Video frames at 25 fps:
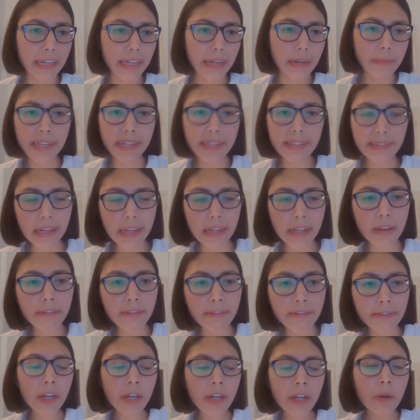and myself
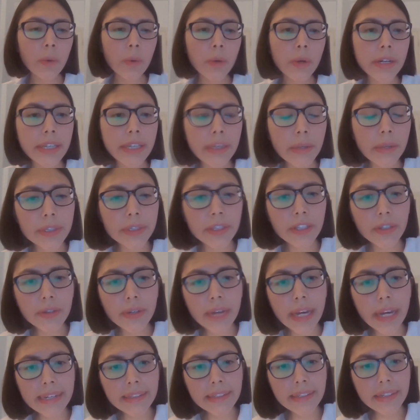working with the
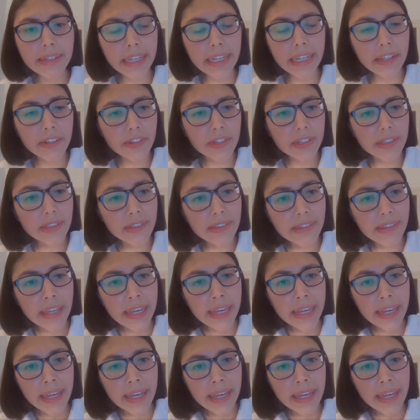United Nations